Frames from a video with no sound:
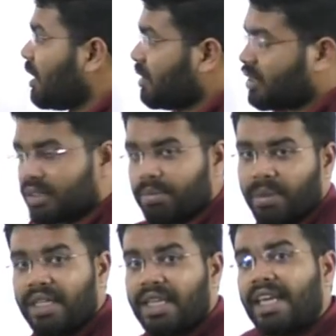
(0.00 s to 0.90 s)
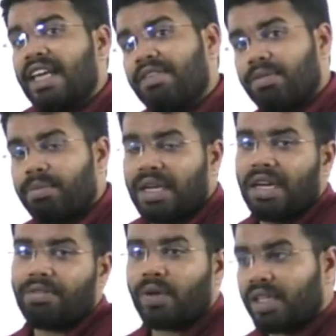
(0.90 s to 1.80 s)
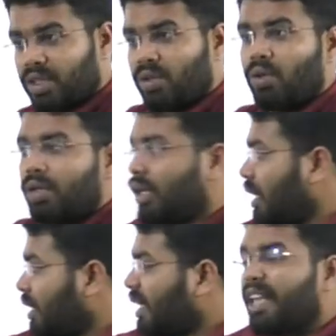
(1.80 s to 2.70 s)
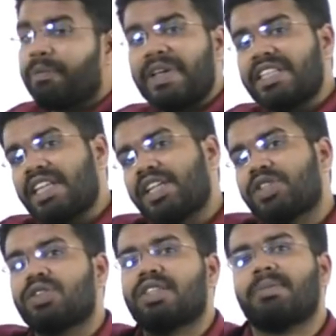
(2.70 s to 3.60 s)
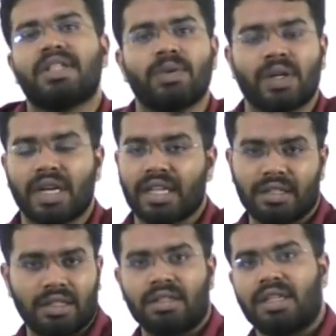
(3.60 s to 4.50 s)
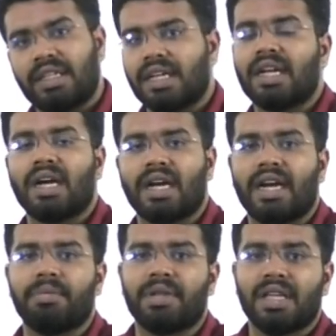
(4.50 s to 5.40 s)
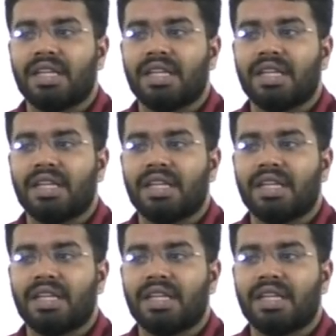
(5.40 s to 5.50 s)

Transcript: this is by KK Birla Foundation, or the name may change to some other one like Lalithakala Academy,